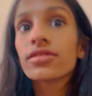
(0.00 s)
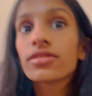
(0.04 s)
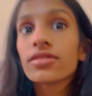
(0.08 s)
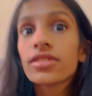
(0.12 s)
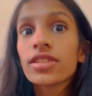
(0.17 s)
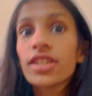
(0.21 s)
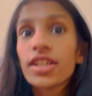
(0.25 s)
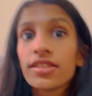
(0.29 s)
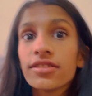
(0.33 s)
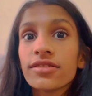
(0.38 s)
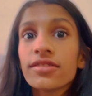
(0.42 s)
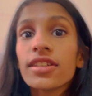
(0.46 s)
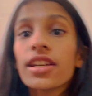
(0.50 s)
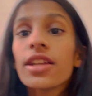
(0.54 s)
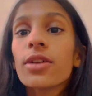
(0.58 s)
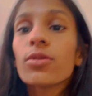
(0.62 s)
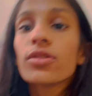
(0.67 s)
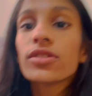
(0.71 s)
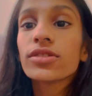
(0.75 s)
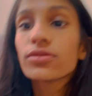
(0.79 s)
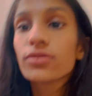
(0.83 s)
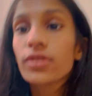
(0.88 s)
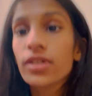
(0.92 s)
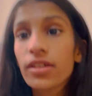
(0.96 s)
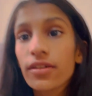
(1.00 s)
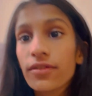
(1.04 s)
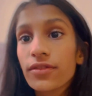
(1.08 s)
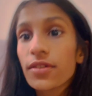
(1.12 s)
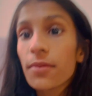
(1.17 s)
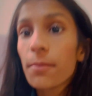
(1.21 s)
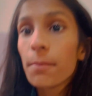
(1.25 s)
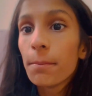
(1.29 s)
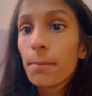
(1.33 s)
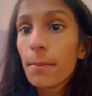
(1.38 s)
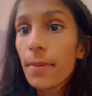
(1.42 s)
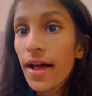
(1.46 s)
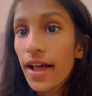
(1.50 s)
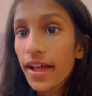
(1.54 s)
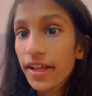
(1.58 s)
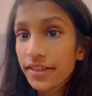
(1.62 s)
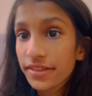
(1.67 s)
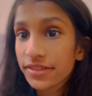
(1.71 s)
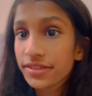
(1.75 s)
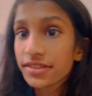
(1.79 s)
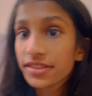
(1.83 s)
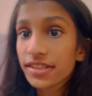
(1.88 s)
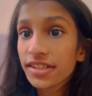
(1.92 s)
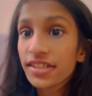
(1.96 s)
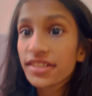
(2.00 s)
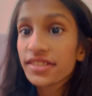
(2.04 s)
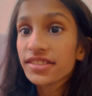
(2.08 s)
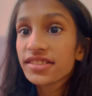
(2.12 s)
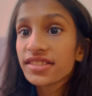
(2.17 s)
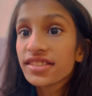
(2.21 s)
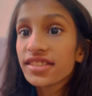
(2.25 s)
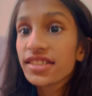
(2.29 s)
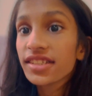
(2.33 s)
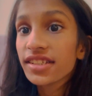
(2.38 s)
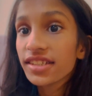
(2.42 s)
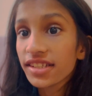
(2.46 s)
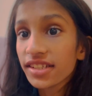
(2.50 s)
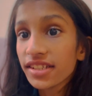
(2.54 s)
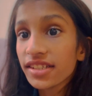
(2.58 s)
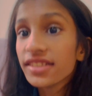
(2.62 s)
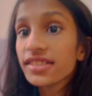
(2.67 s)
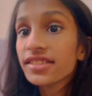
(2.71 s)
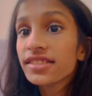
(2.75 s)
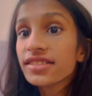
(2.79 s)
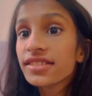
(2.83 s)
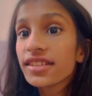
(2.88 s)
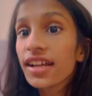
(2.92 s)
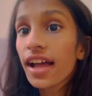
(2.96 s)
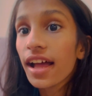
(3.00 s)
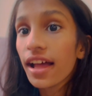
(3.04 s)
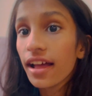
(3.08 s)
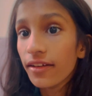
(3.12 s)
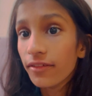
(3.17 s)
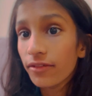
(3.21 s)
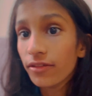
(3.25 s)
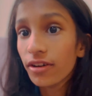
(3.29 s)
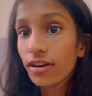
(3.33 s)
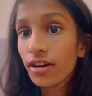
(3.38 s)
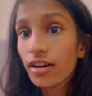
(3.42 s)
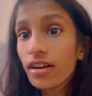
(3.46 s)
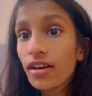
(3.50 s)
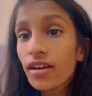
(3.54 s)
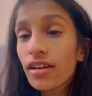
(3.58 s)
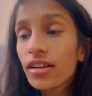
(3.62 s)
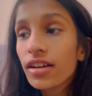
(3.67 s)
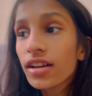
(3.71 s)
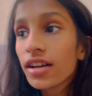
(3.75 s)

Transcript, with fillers: Yesterday was one of the bestest Eids ever,